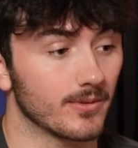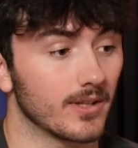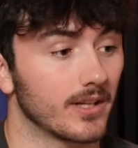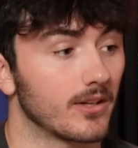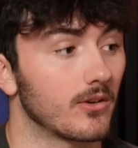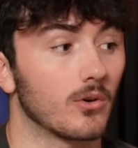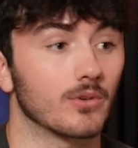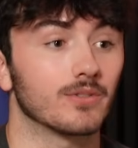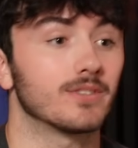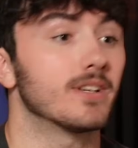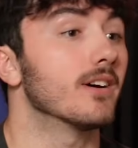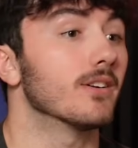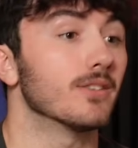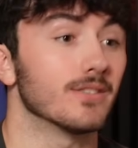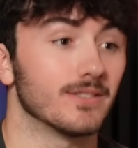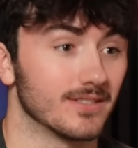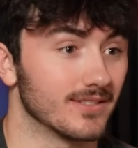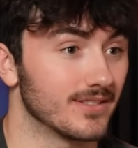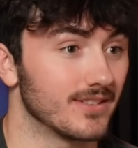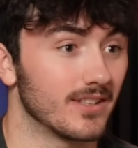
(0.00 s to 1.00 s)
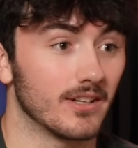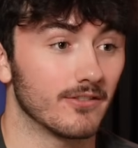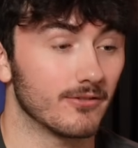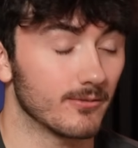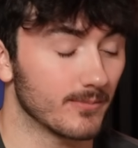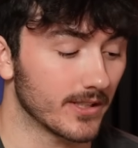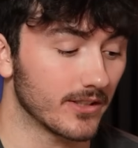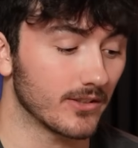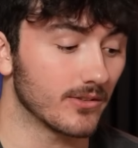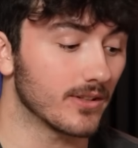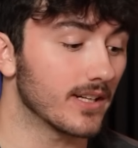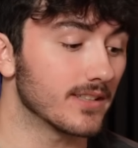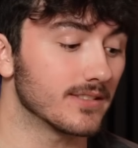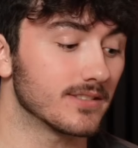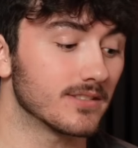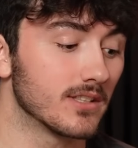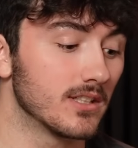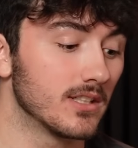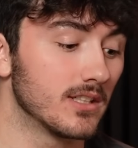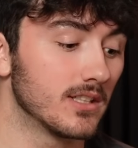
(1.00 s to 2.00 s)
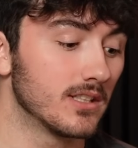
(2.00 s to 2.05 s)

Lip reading: like cartels and stuff. I'm like, you guys,